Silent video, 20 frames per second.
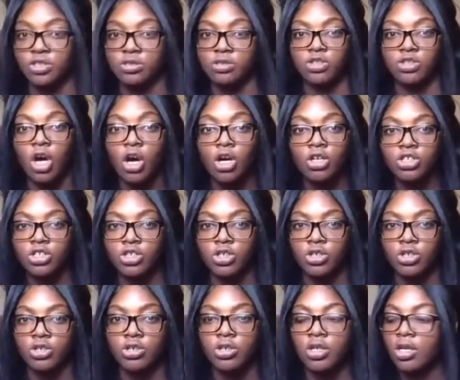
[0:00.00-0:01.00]
talk to
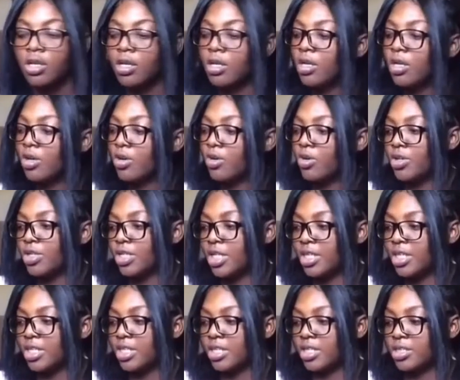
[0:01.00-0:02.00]
her or
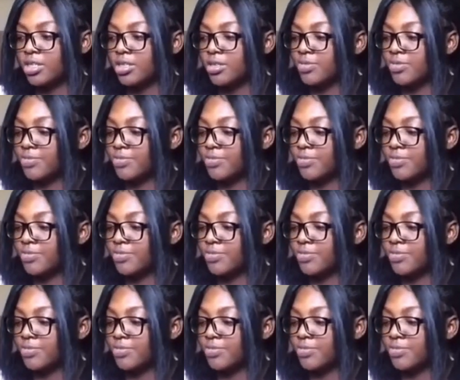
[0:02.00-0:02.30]
nothing.